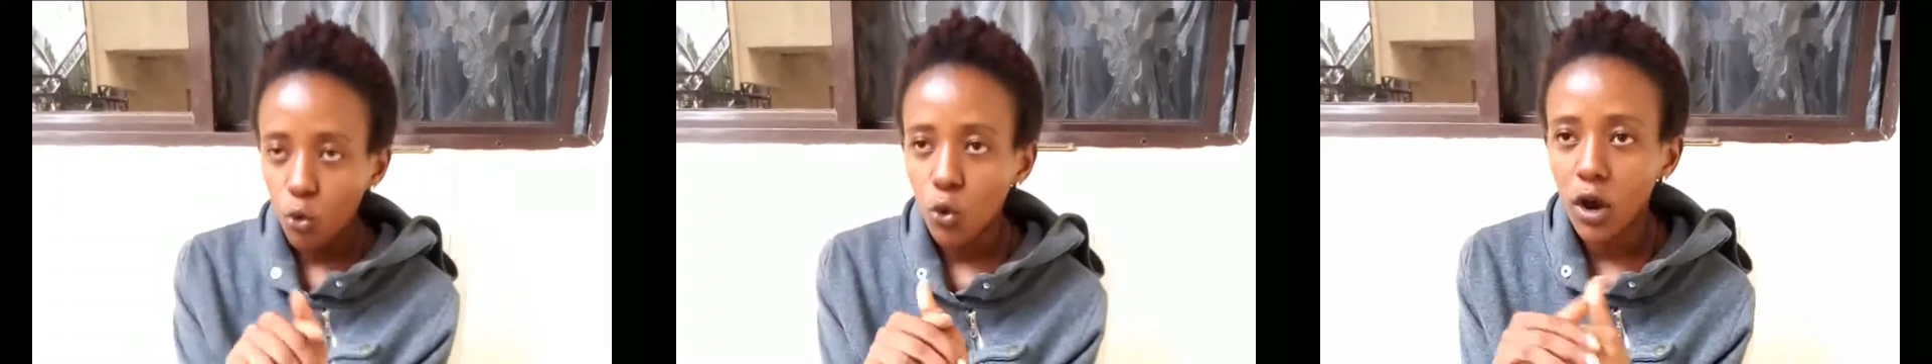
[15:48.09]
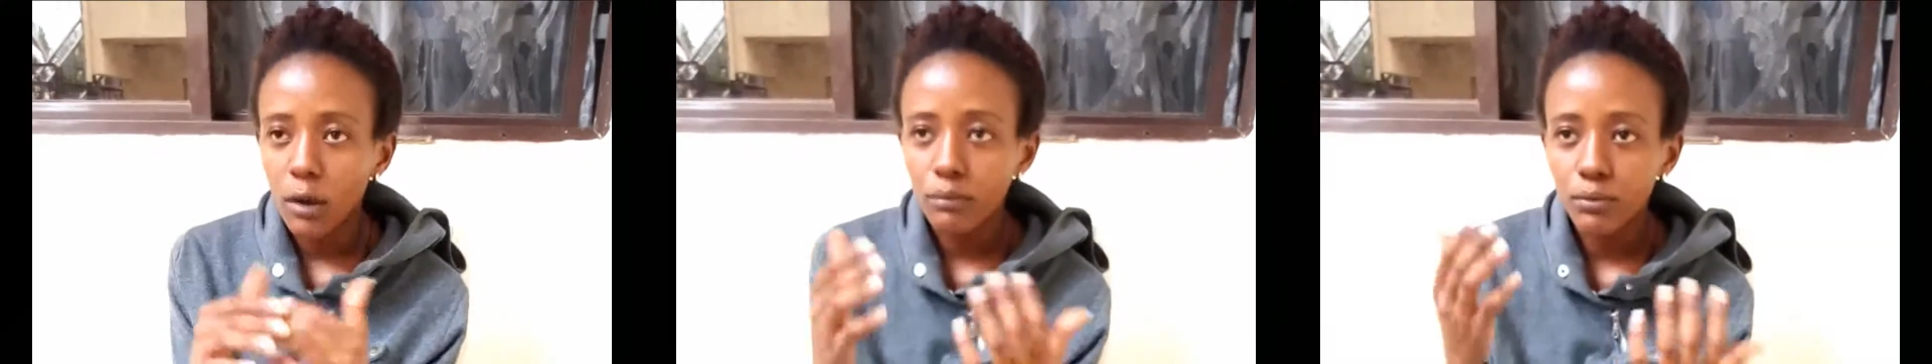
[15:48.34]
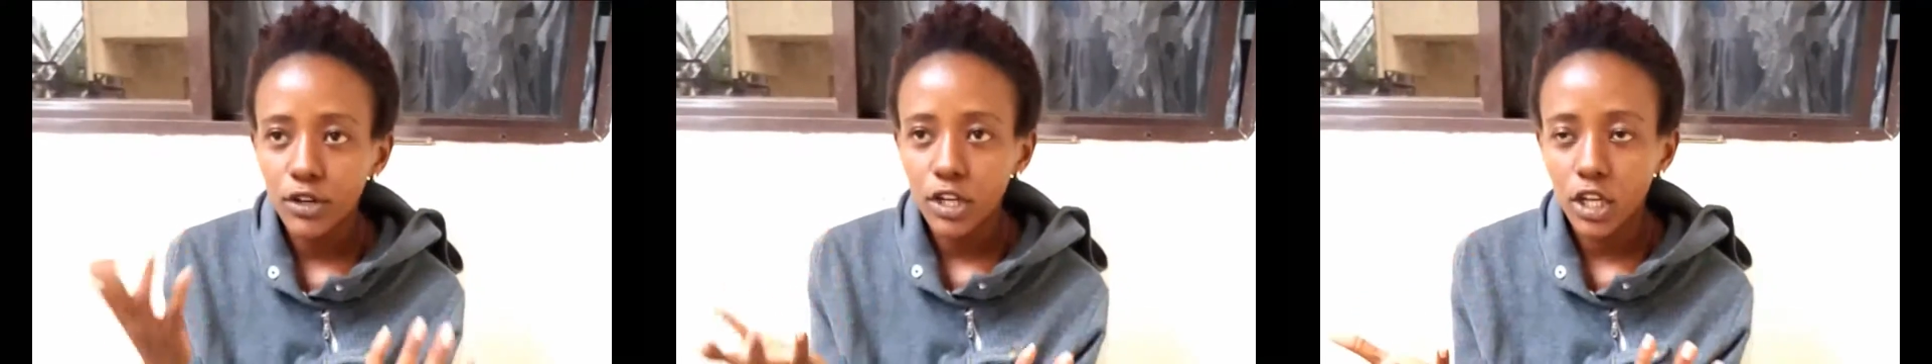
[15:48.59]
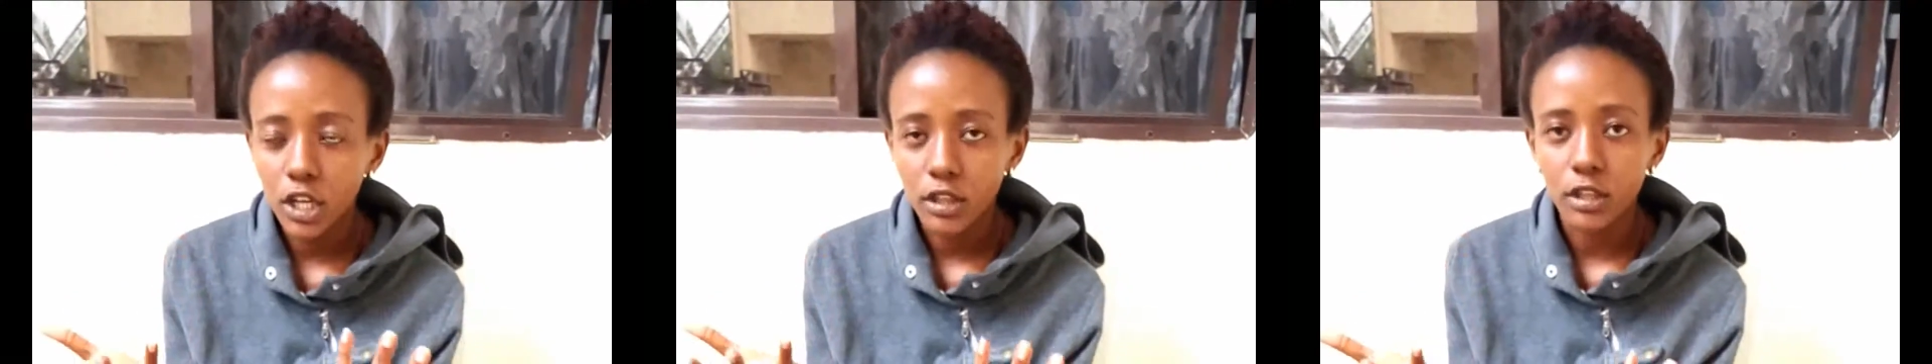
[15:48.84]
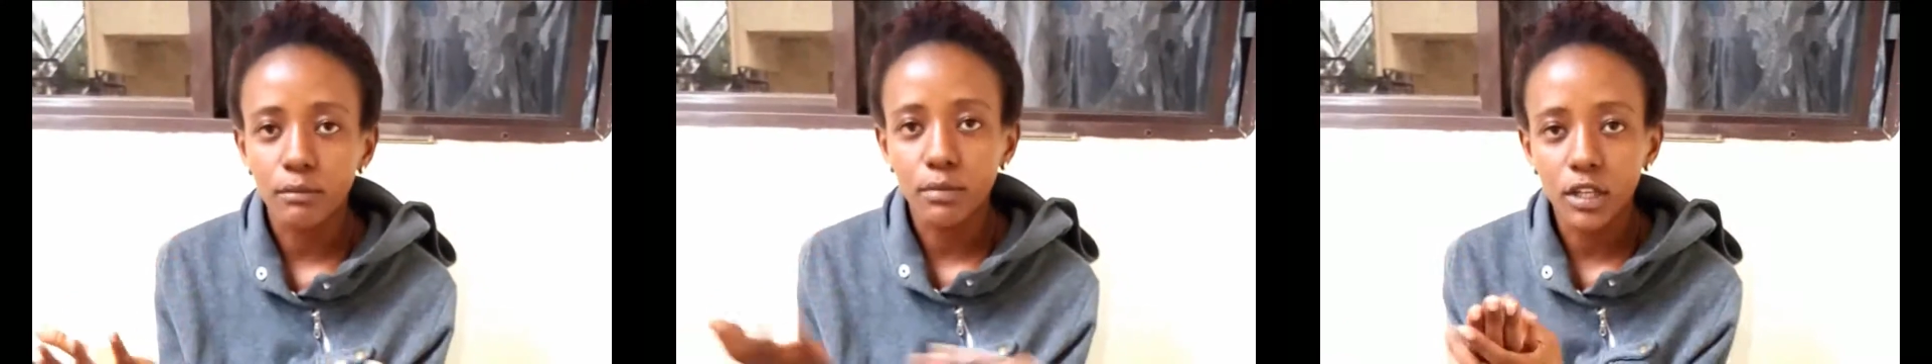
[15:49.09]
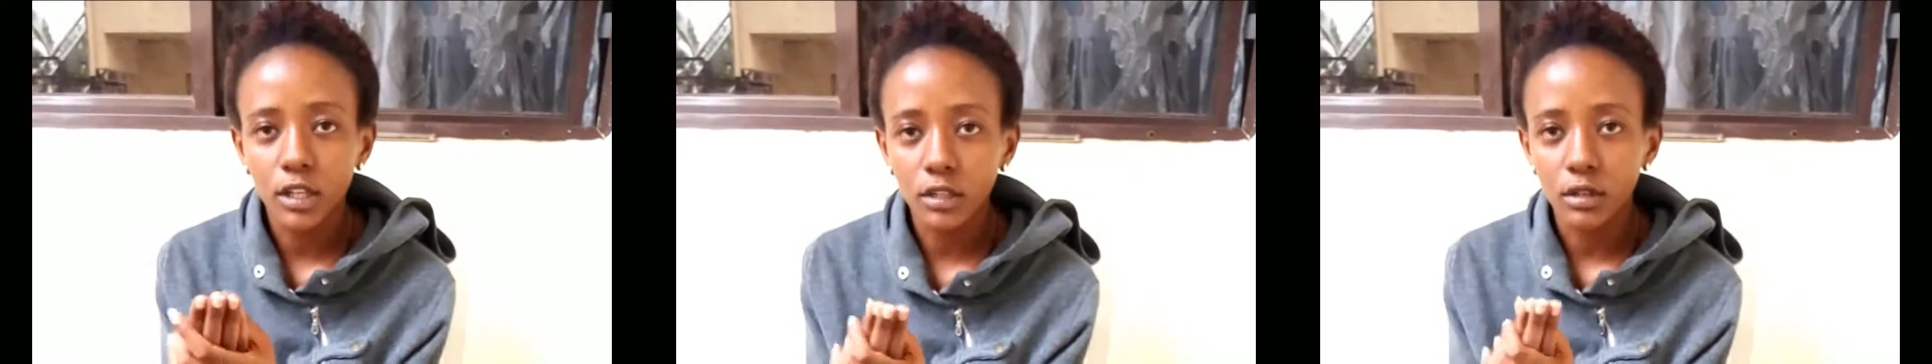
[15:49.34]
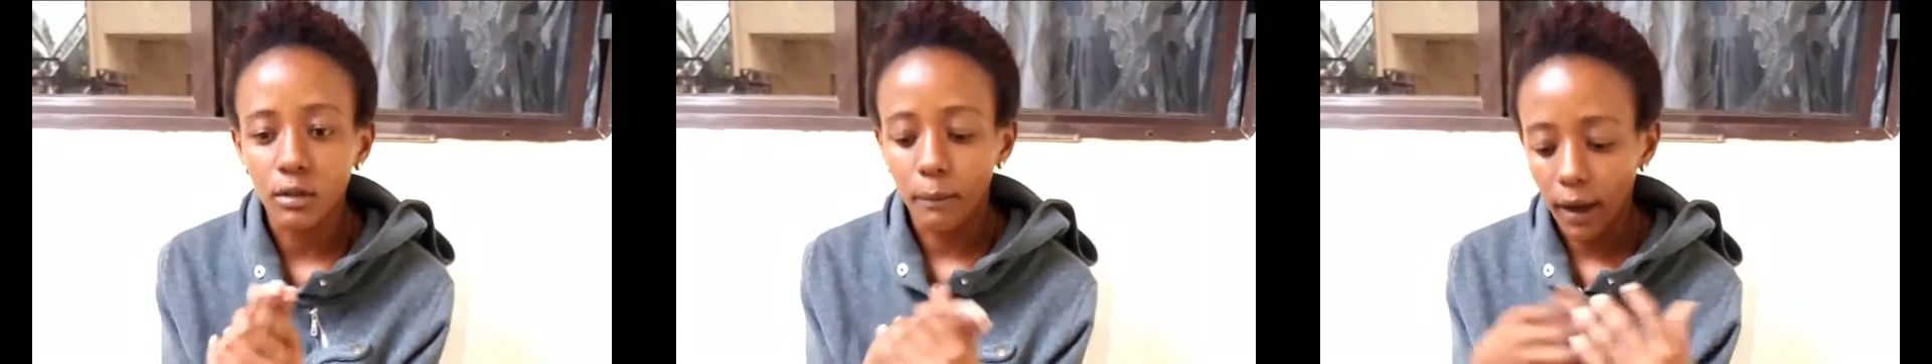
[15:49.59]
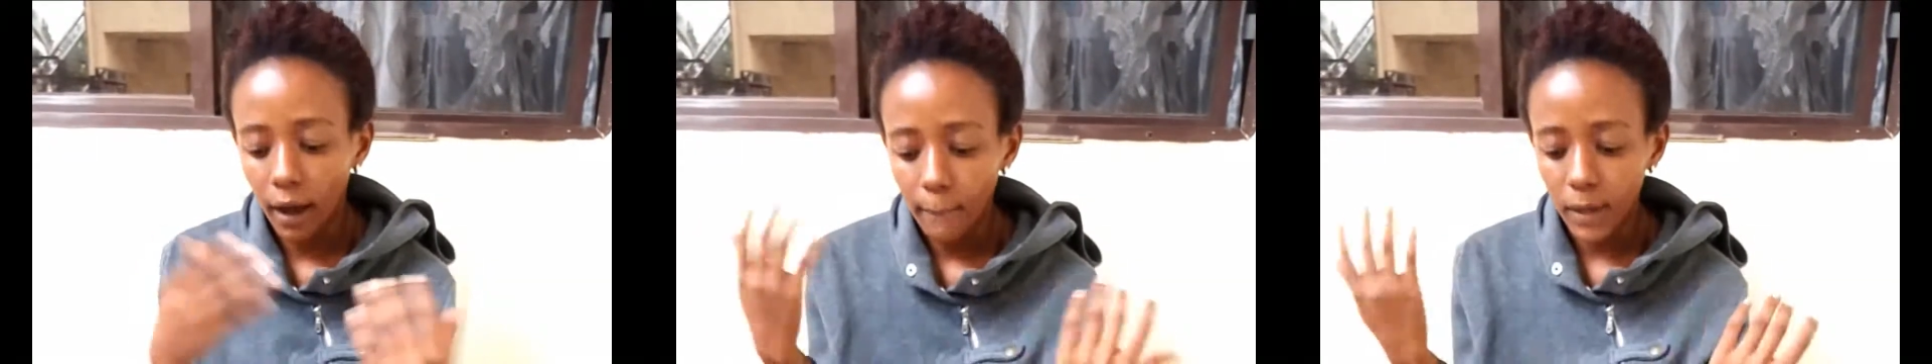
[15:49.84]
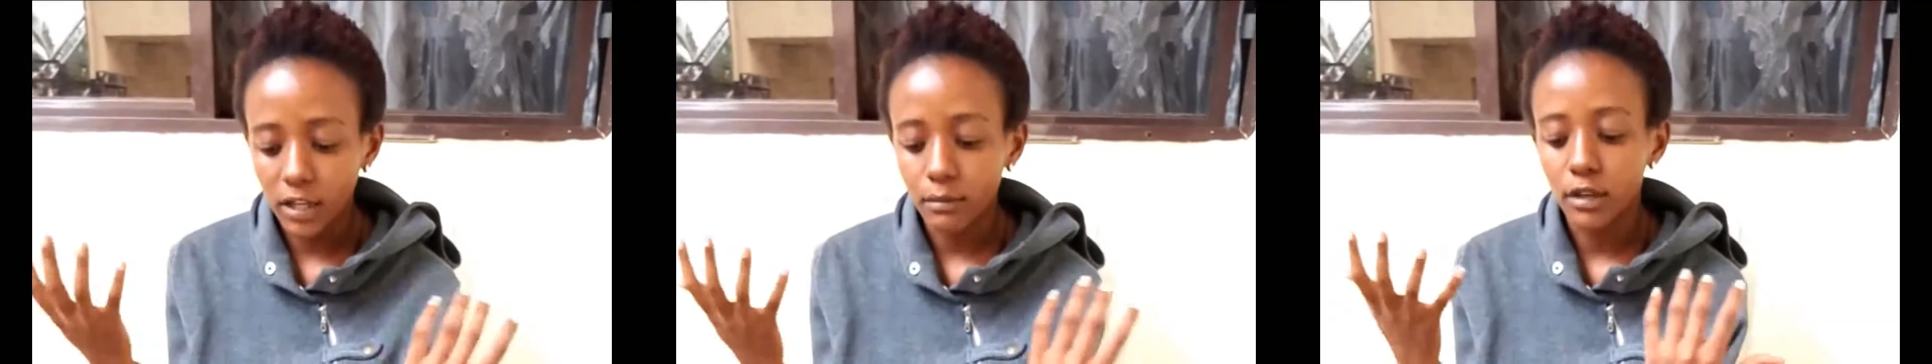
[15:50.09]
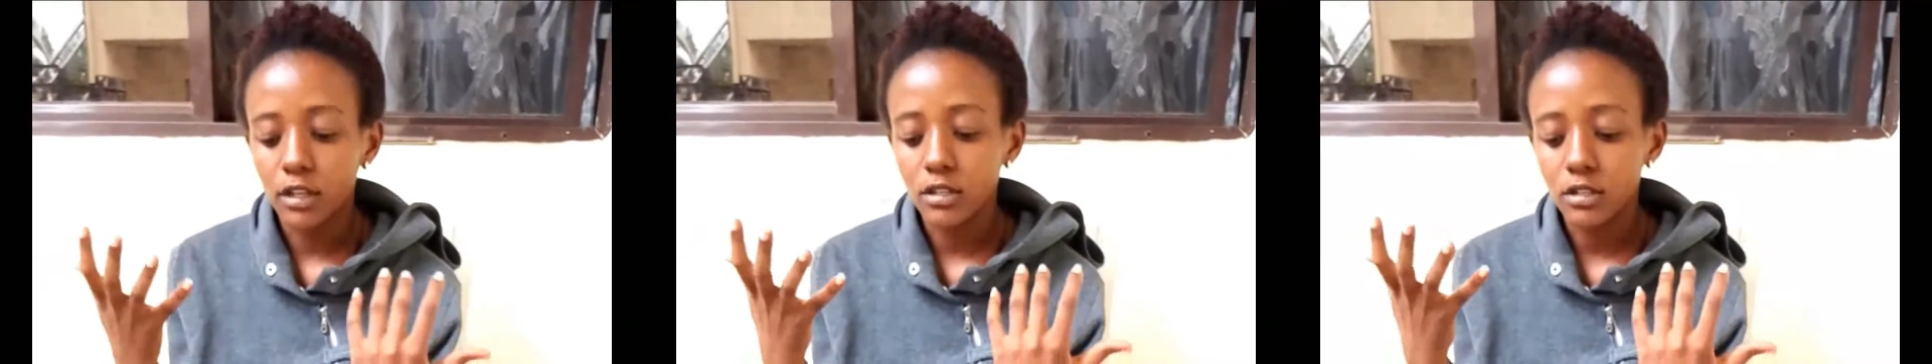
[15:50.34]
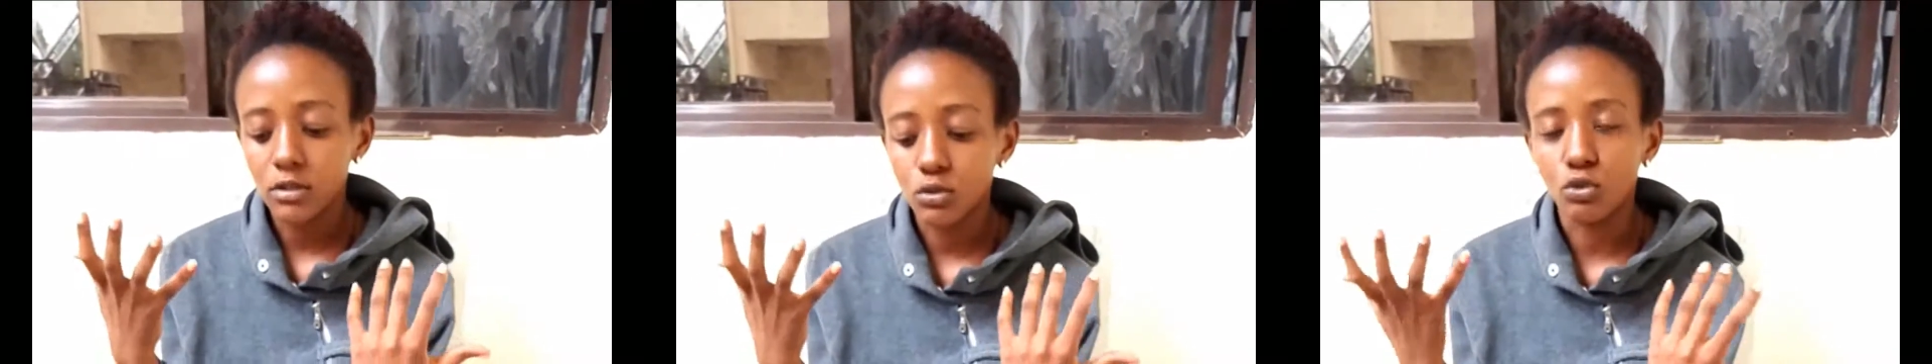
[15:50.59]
who are bringing the bill or amendment